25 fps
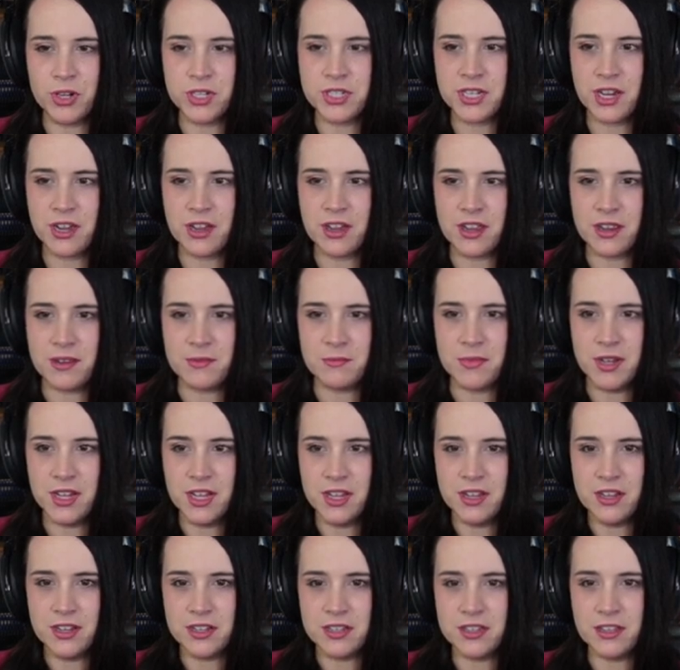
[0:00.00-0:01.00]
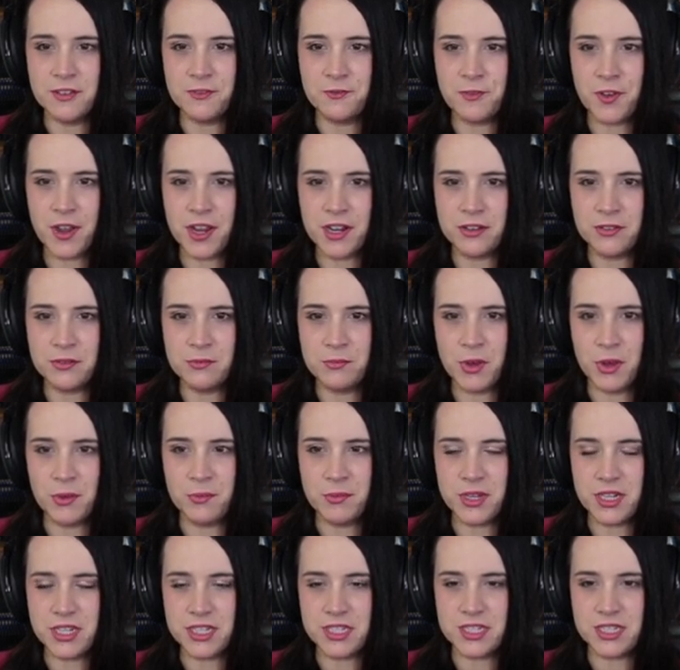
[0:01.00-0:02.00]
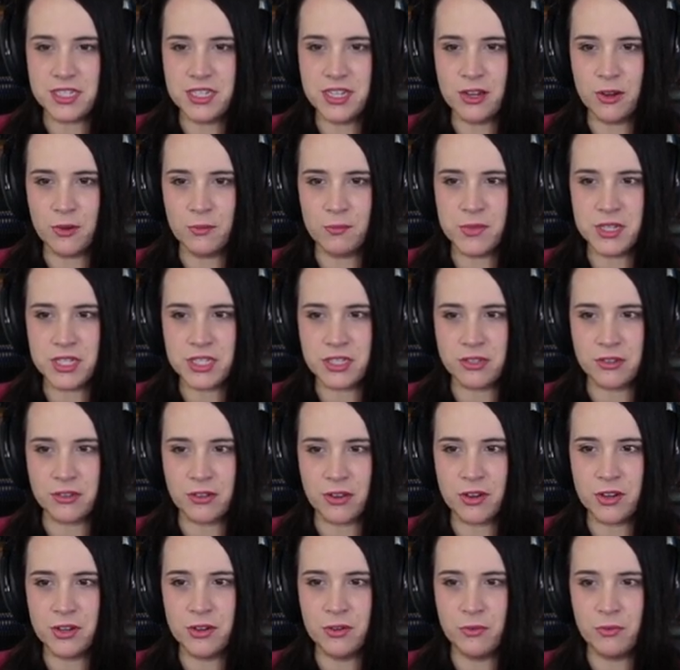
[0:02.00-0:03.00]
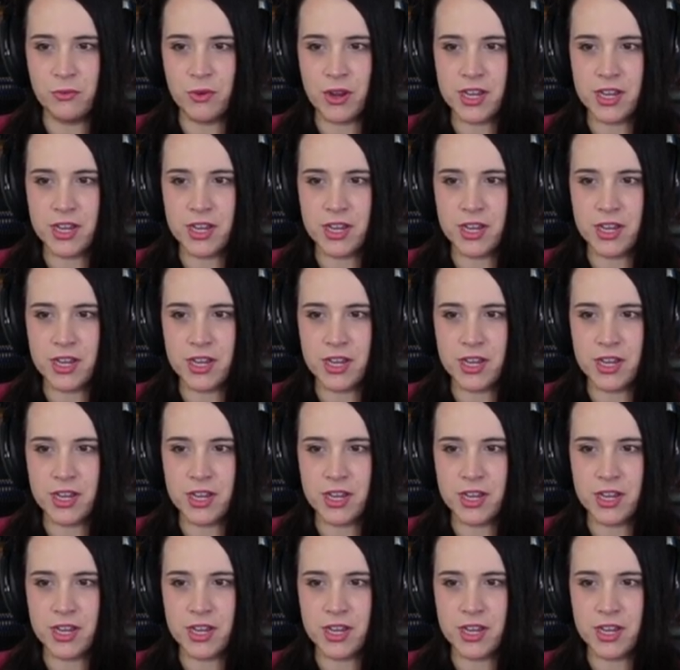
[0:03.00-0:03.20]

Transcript: more time. The final moment is near, Missile. Are you